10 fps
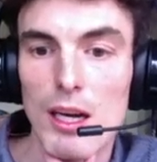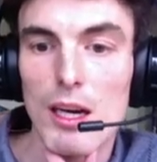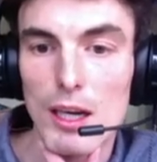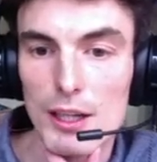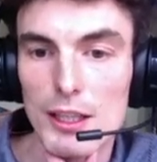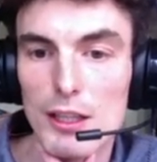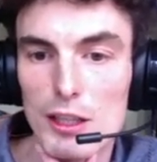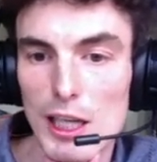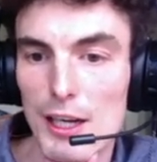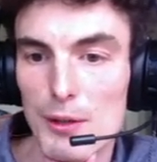Content you
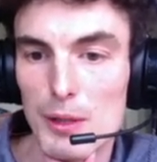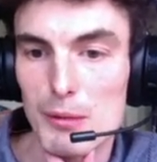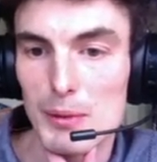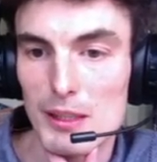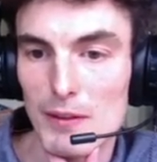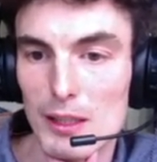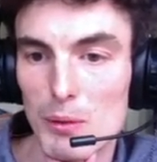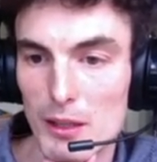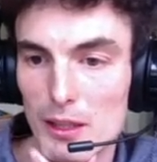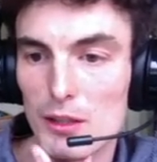send to a specific
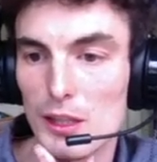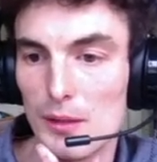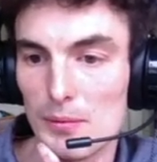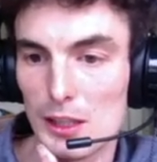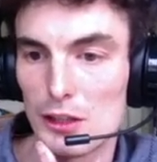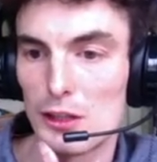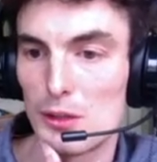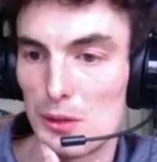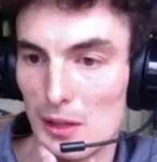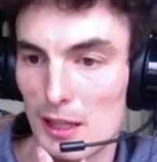Twitter user, such as
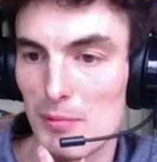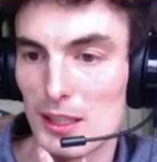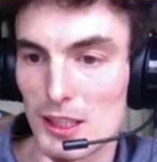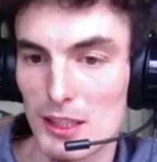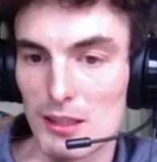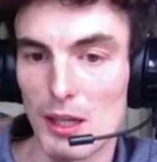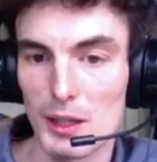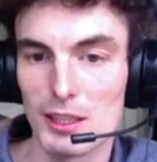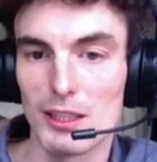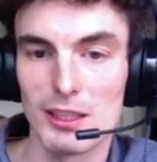through direct messages.
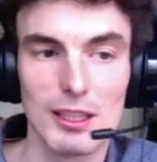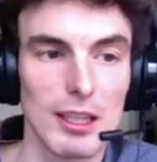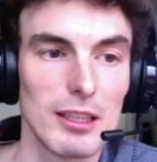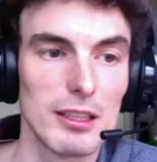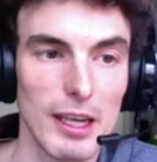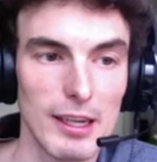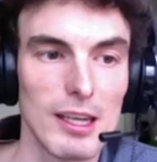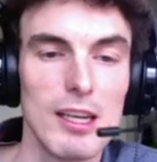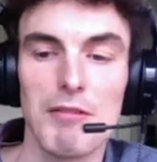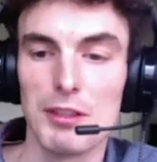Okay, so this is literally saying
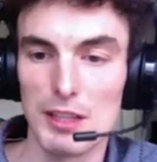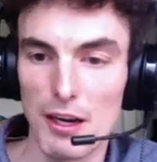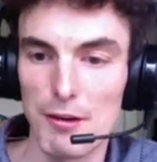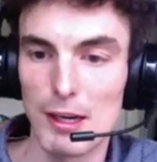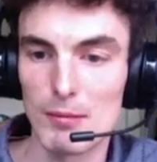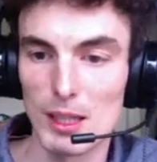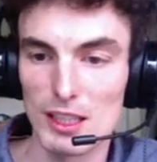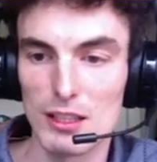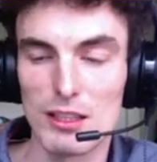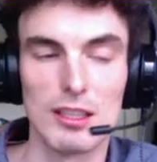you send a direct
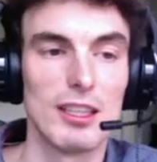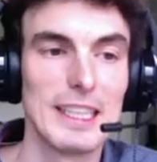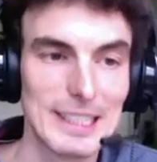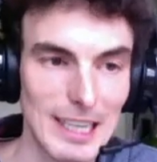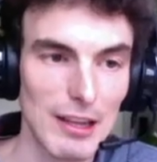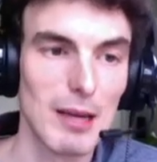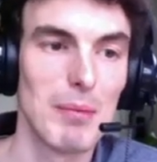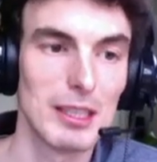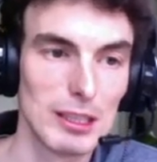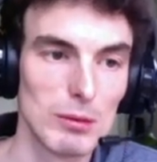message, they're going to share that
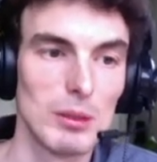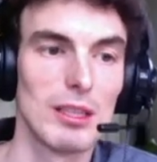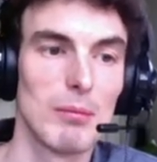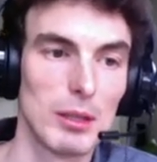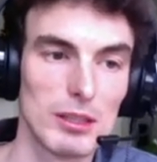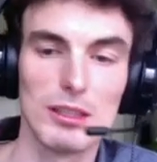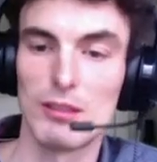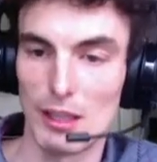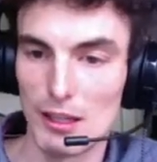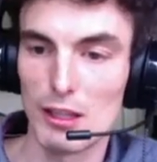message with the person you
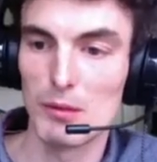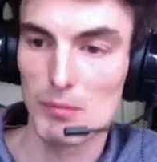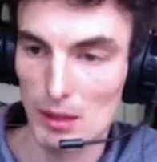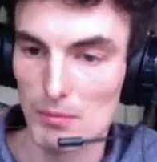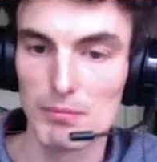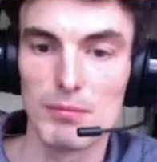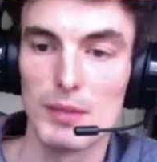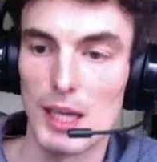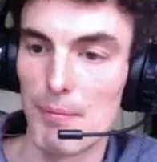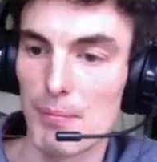send it to.
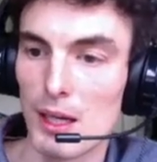Okay.